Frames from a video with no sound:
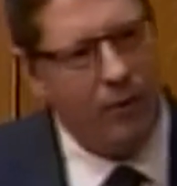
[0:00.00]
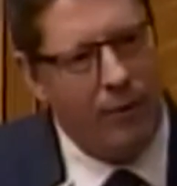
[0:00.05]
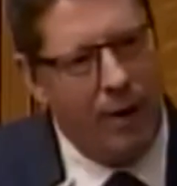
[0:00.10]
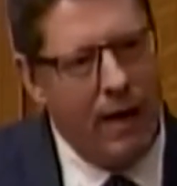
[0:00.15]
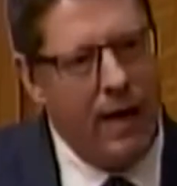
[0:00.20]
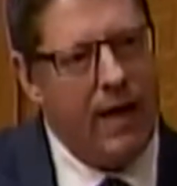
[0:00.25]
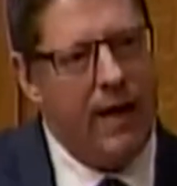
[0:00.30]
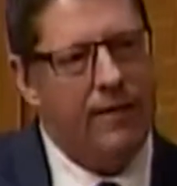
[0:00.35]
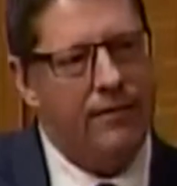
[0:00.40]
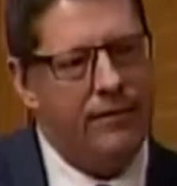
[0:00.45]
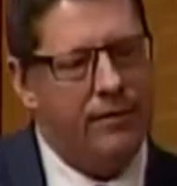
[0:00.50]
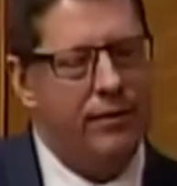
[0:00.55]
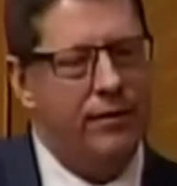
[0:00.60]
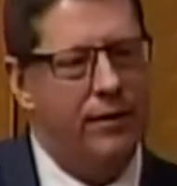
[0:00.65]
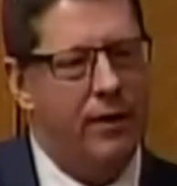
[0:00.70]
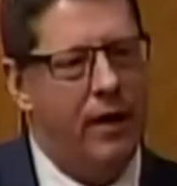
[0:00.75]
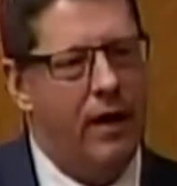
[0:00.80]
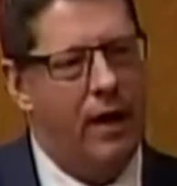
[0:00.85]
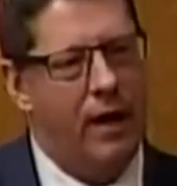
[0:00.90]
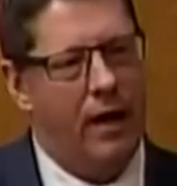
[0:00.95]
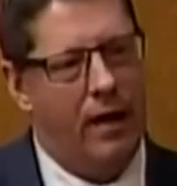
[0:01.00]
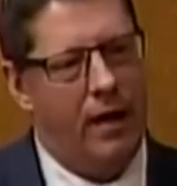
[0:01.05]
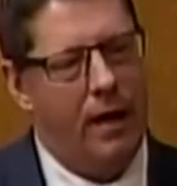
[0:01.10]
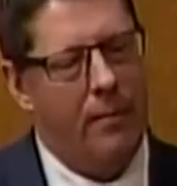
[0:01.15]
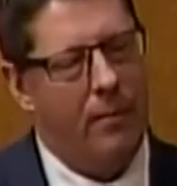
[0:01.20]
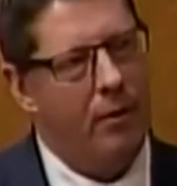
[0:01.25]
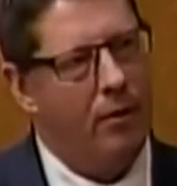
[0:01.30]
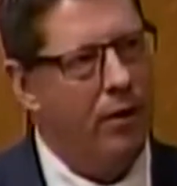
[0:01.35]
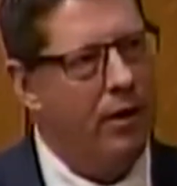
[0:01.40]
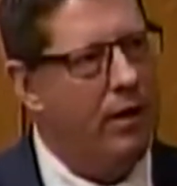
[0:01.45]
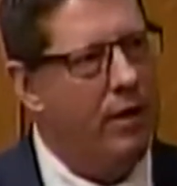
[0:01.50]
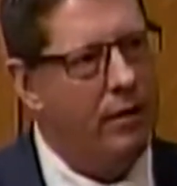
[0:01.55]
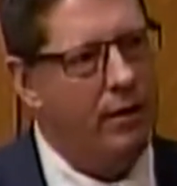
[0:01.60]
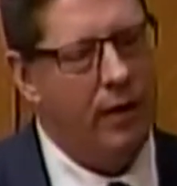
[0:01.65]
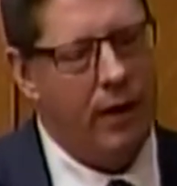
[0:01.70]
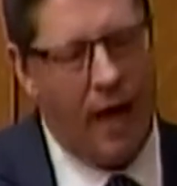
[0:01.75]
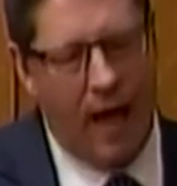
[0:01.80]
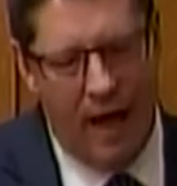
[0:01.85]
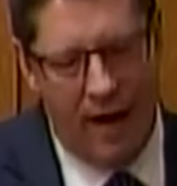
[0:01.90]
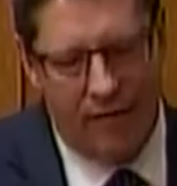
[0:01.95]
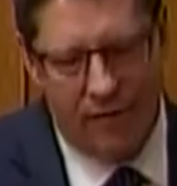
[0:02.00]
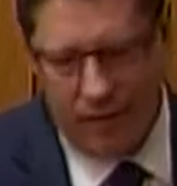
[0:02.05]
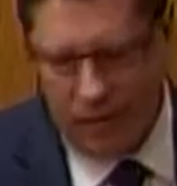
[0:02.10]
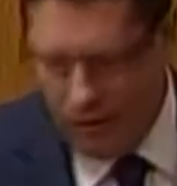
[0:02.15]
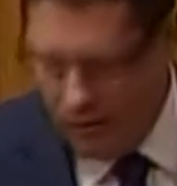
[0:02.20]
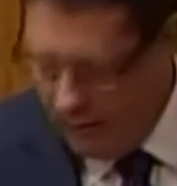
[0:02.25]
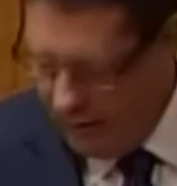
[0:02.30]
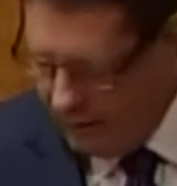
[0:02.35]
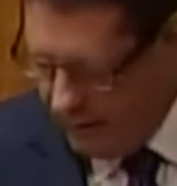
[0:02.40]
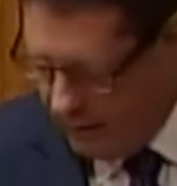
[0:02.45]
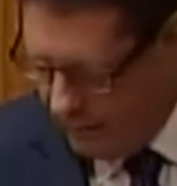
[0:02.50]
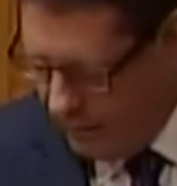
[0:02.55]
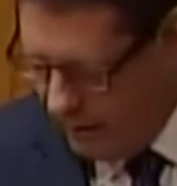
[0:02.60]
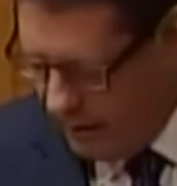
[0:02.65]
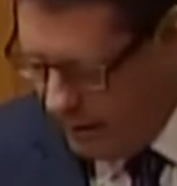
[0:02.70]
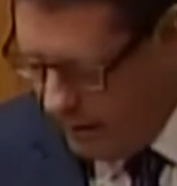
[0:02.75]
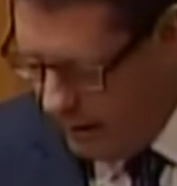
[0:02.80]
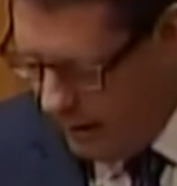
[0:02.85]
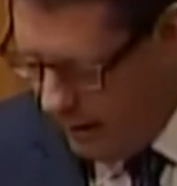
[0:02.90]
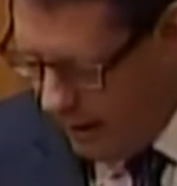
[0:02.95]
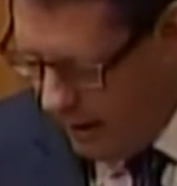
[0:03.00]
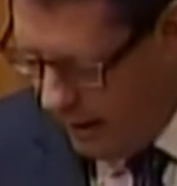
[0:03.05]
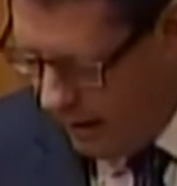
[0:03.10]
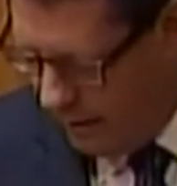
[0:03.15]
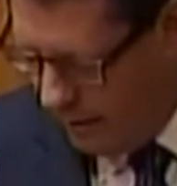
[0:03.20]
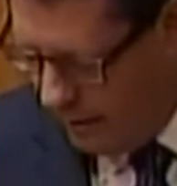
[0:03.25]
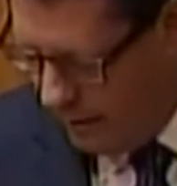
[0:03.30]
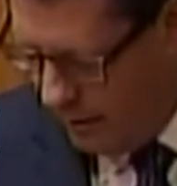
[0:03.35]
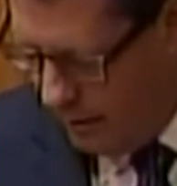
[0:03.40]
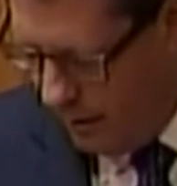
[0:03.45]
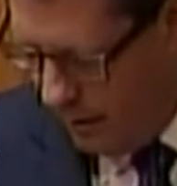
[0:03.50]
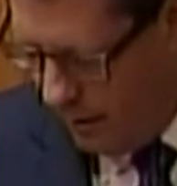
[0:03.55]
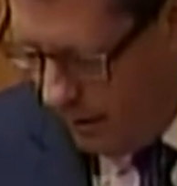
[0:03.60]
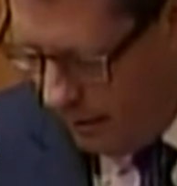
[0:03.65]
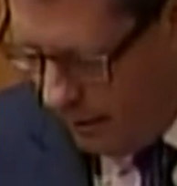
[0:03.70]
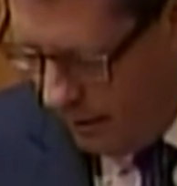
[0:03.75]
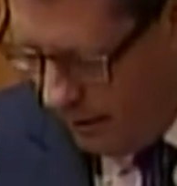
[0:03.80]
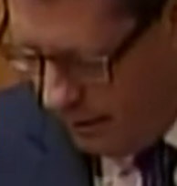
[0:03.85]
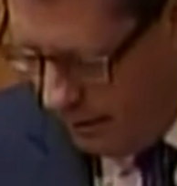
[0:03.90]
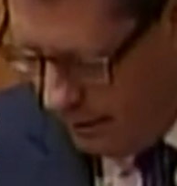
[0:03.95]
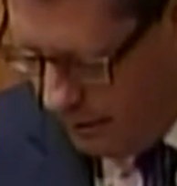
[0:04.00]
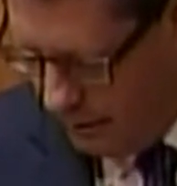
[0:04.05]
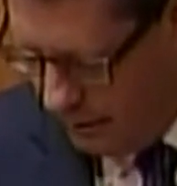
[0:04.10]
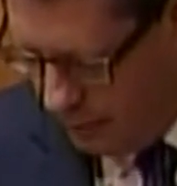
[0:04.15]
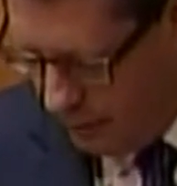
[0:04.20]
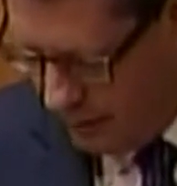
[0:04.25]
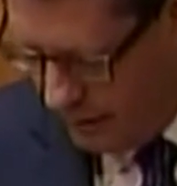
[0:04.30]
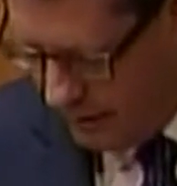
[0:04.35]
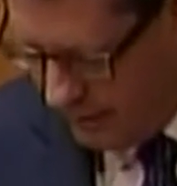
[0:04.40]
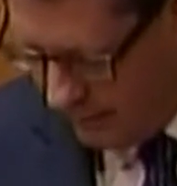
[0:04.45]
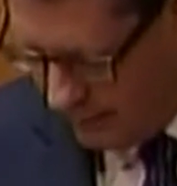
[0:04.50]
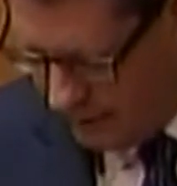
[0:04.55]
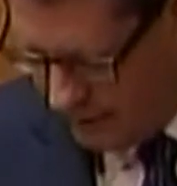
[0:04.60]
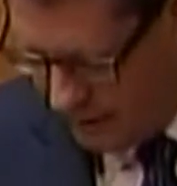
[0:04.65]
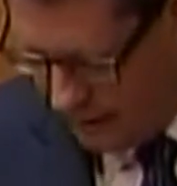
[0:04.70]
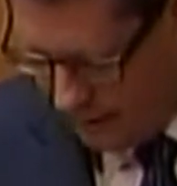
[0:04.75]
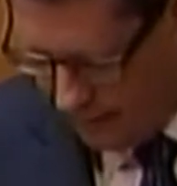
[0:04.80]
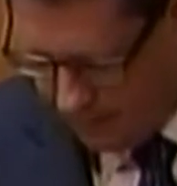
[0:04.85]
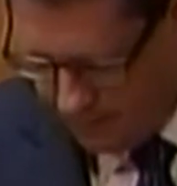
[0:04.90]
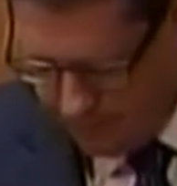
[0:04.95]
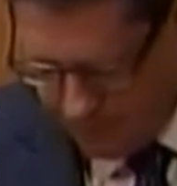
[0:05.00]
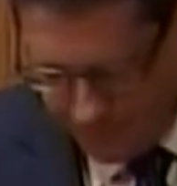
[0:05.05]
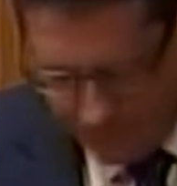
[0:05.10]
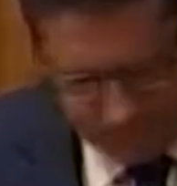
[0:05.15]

right after about a year and a half ago, we, in 2017,